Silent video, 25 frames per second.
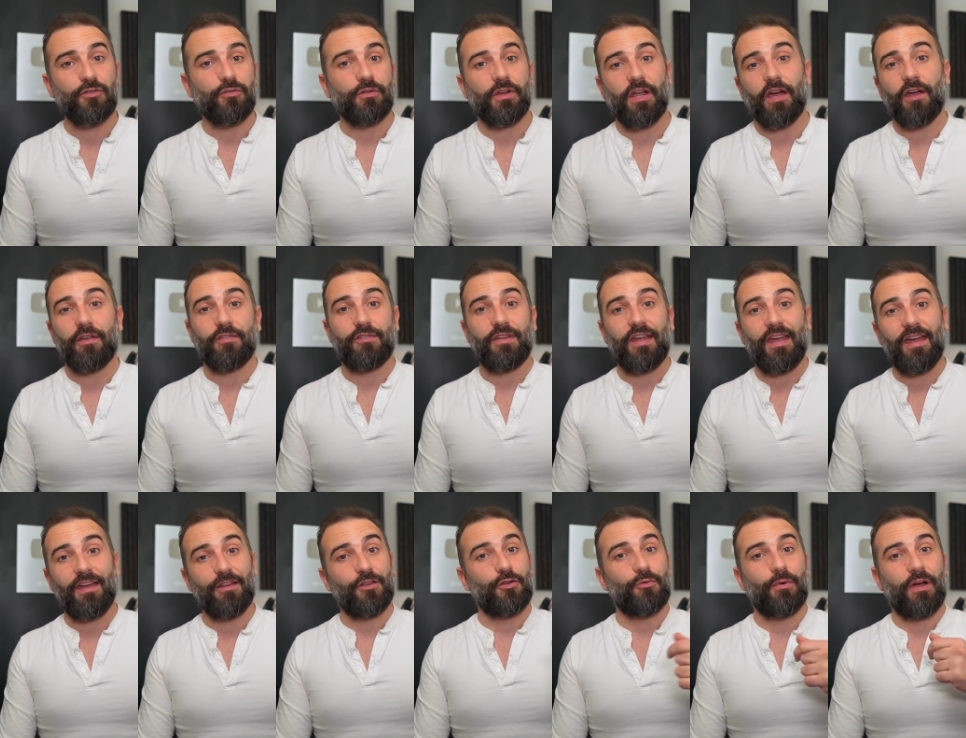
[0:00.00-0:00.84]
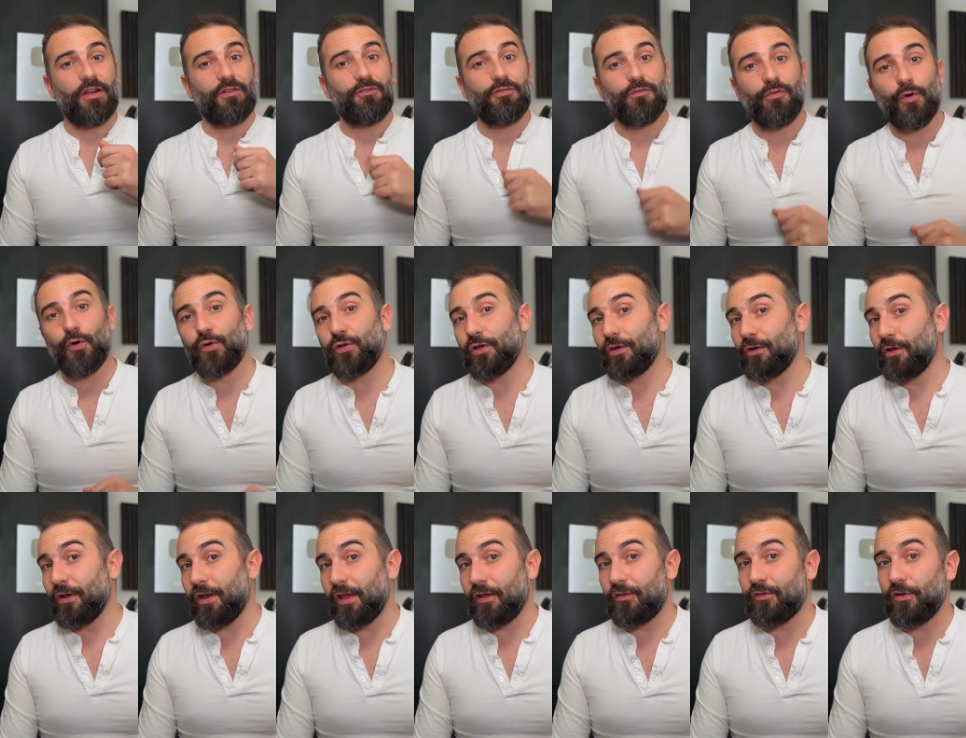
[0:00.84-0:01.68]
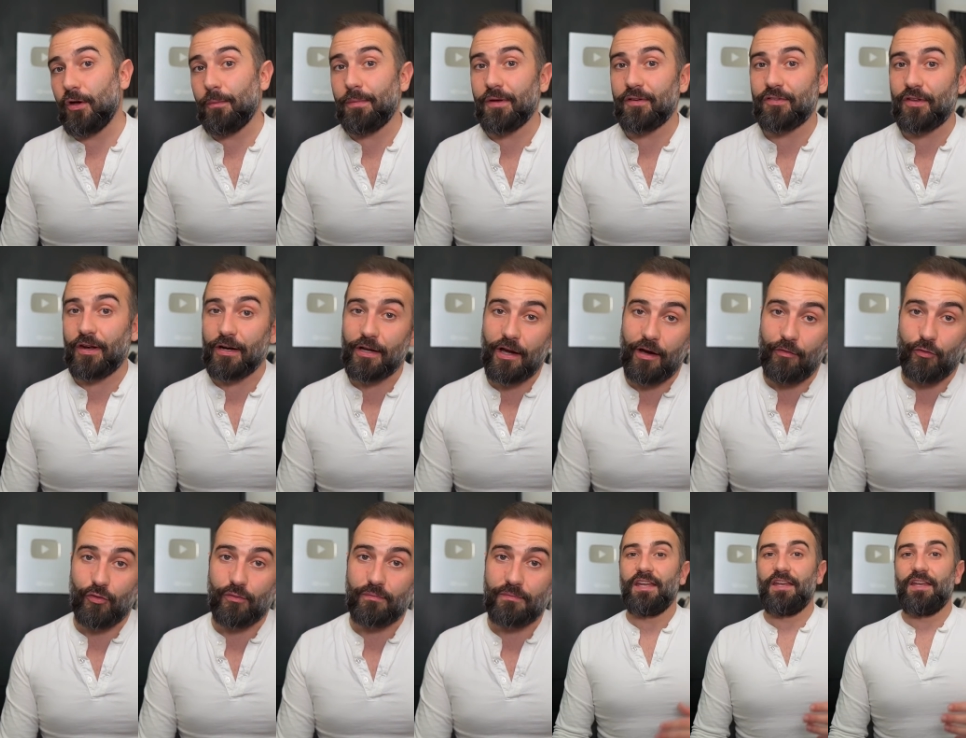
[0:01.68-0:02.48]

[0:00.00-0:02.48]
cast and the right to vote on the next topics I'll cover.